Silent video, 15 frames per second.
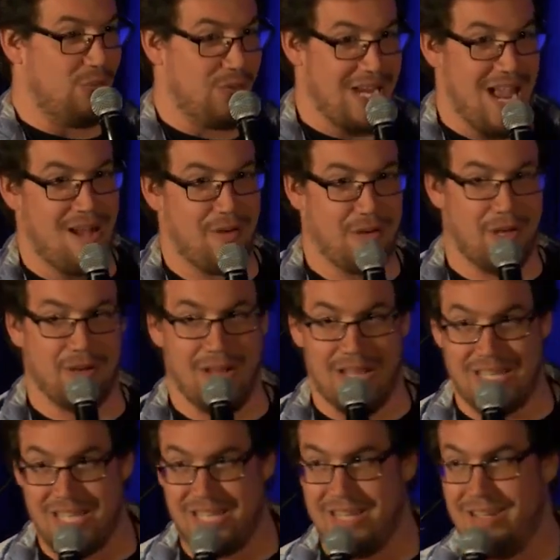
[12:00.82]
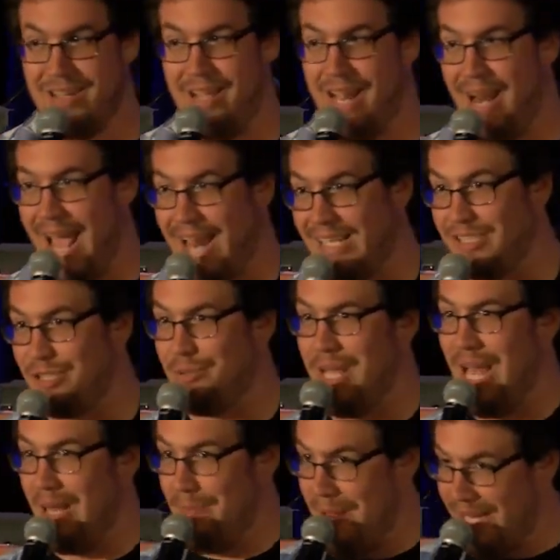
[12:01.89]
a reality or an idea, and adding to
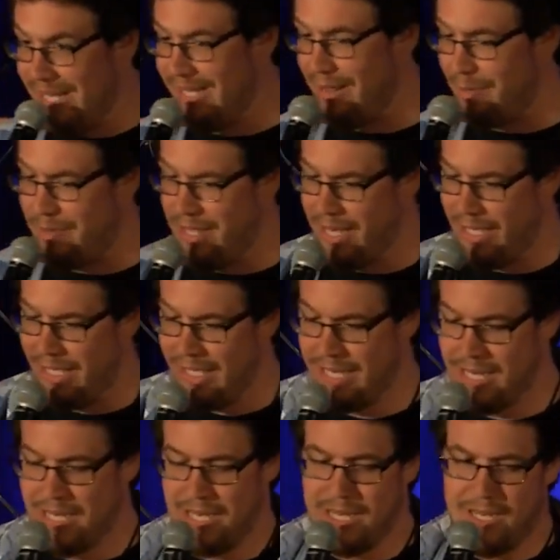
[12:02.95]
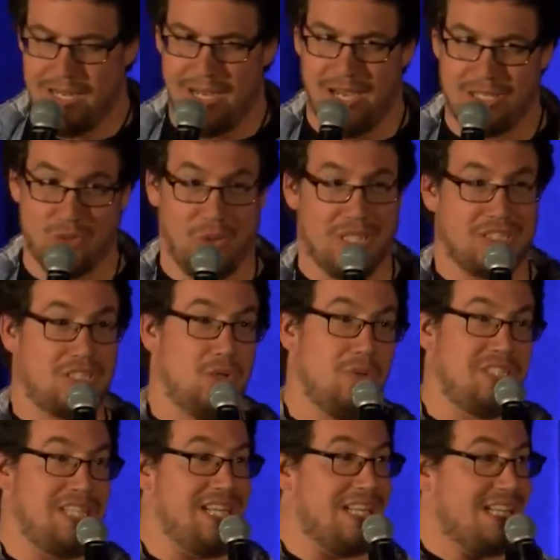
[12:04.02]
that and making it a thing, doing
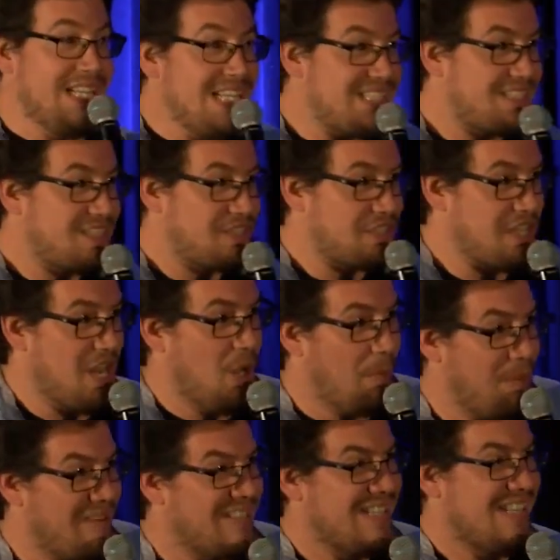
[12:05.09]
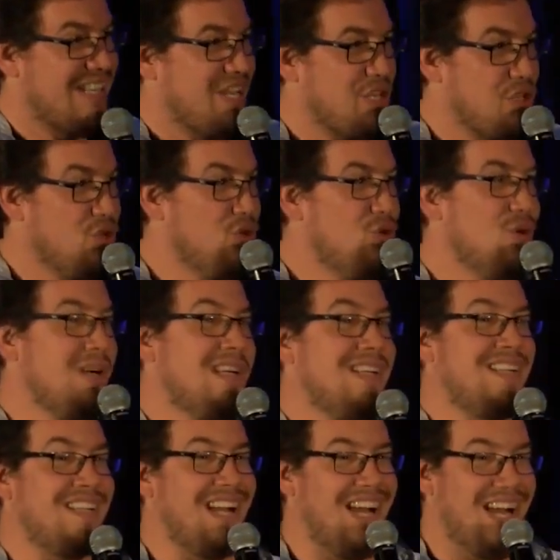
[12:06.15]
associated lists to help you
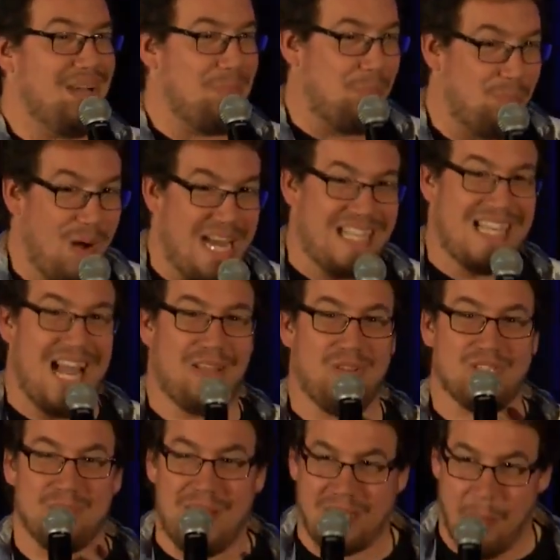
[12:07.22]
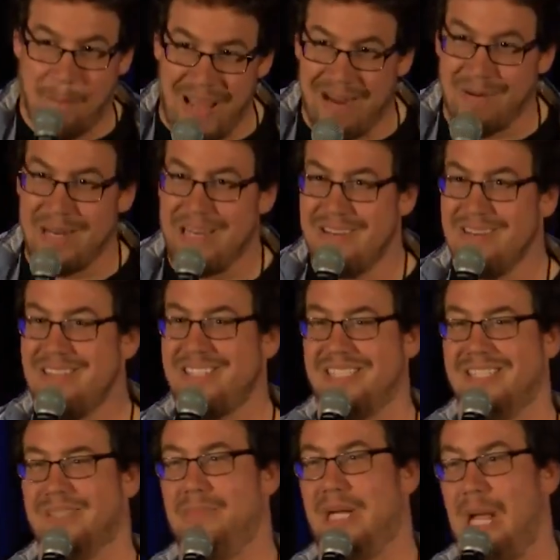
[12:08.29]
break down those mental barriers
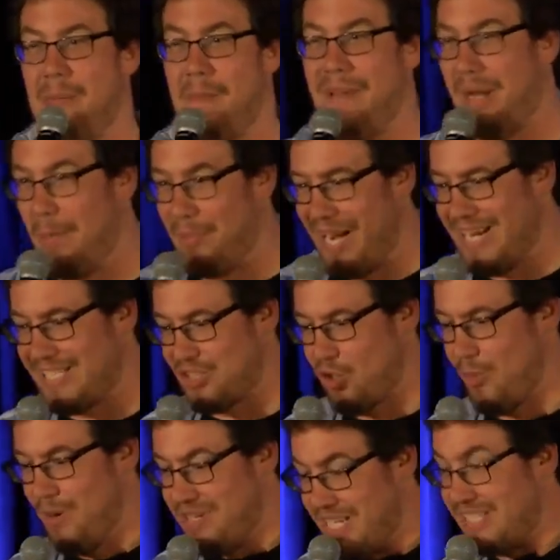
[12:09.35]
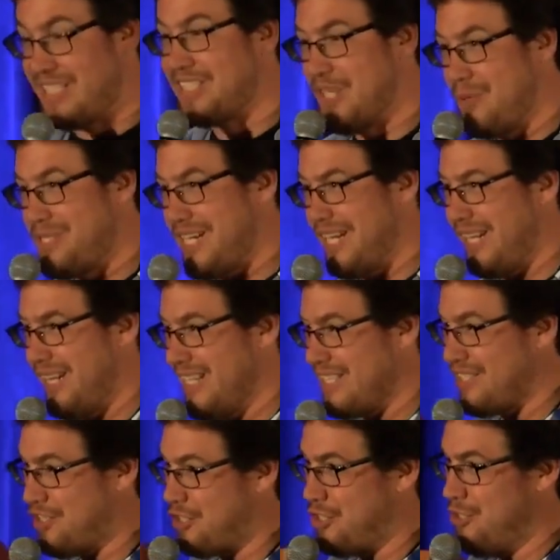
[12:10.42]
and become a better brainstormer, disassociated
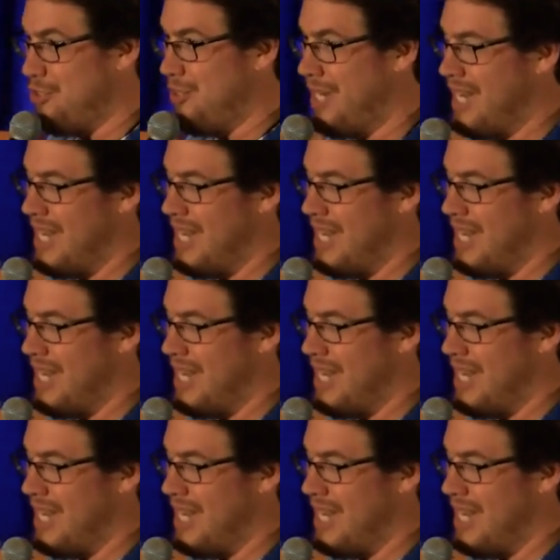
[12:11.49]
lists too.